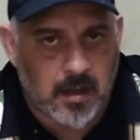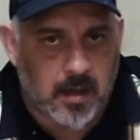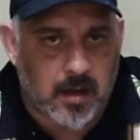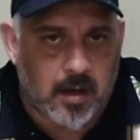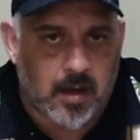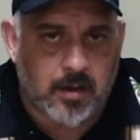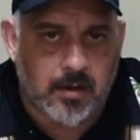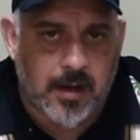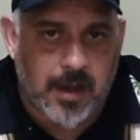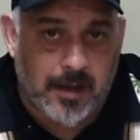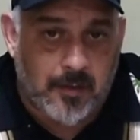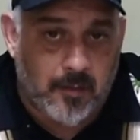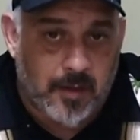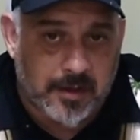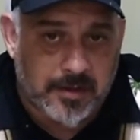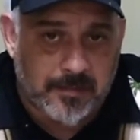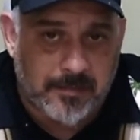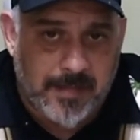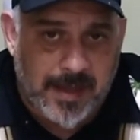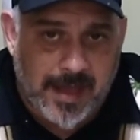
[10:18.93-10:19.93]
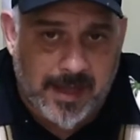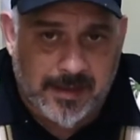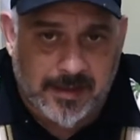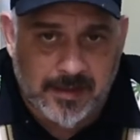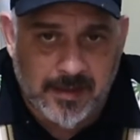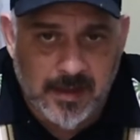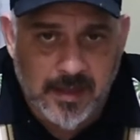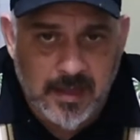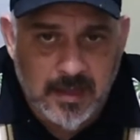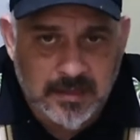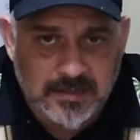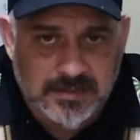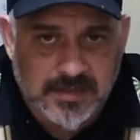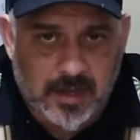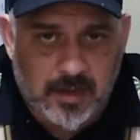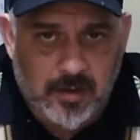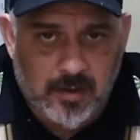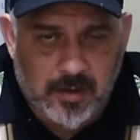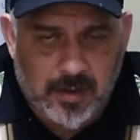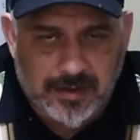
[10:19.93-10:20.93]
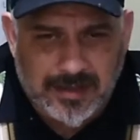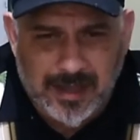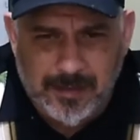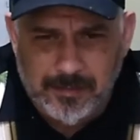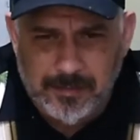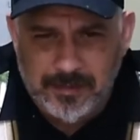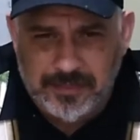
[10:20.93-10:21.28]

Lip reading: All right, welcome back. So a couple